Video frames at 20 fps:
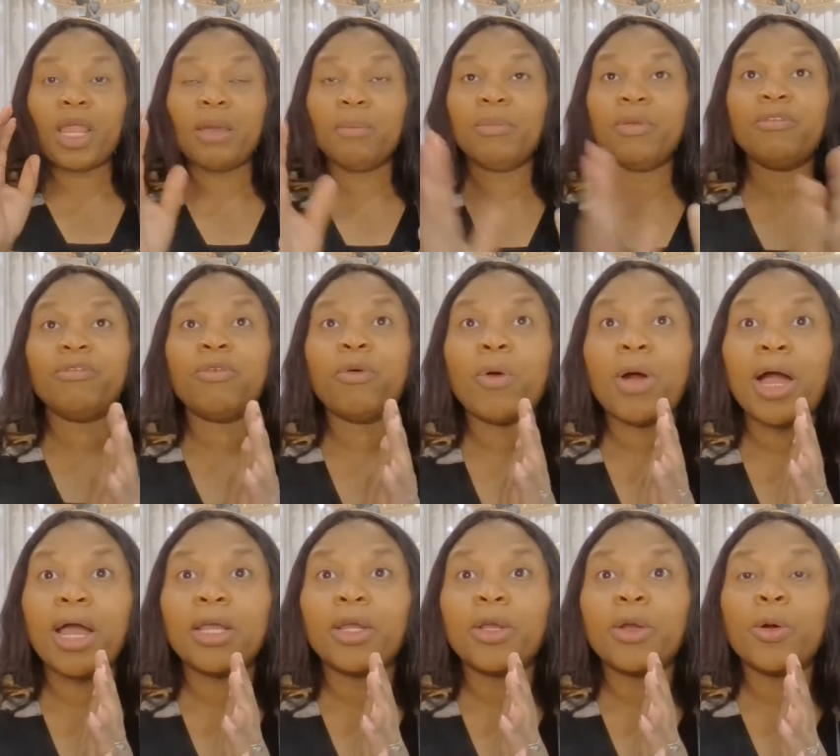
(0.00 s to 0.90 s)
Before
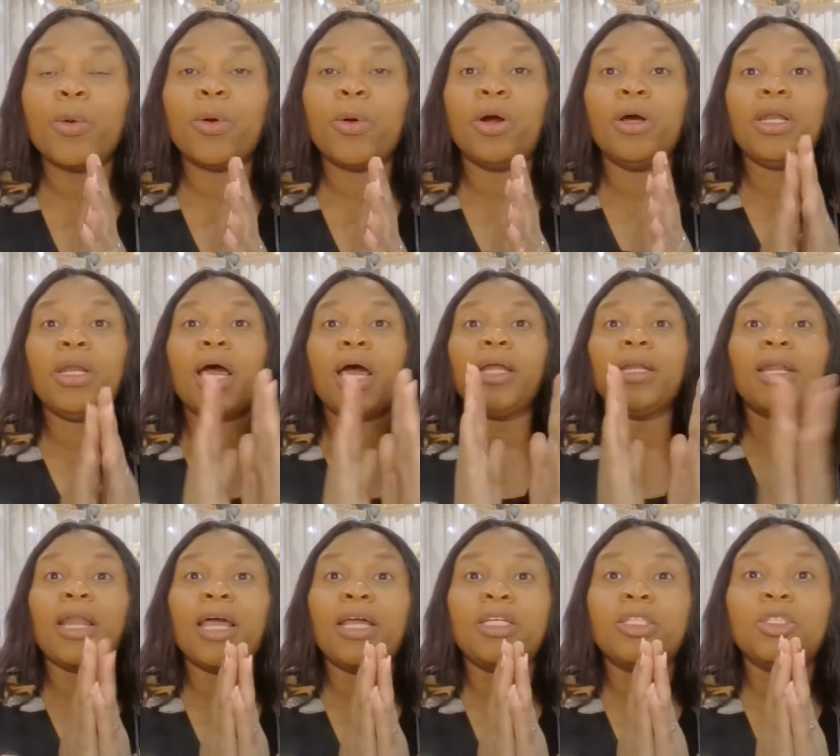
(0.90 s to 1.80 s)
I go on, I'd
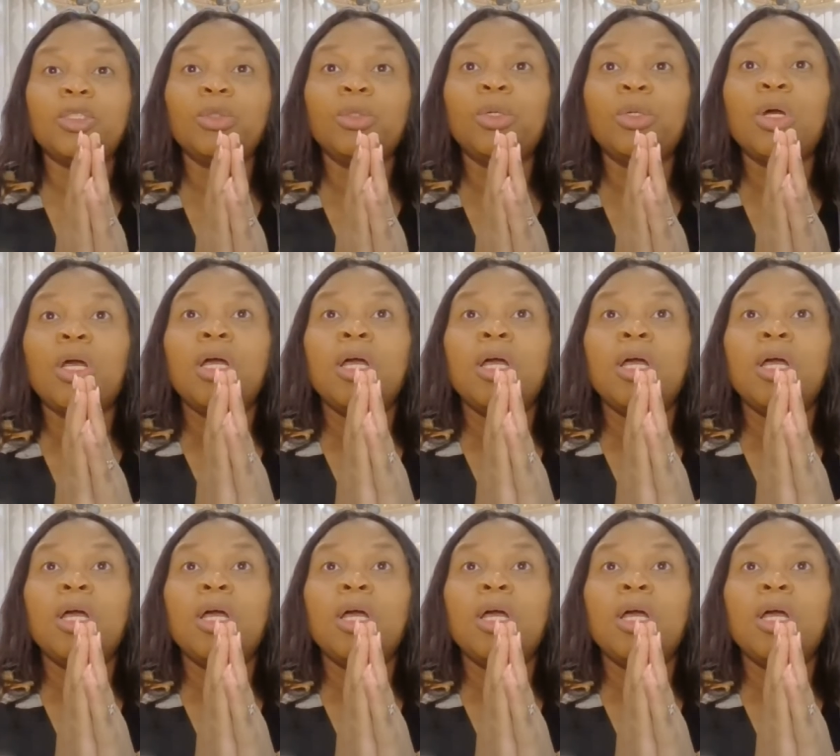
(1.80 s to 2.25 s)
like to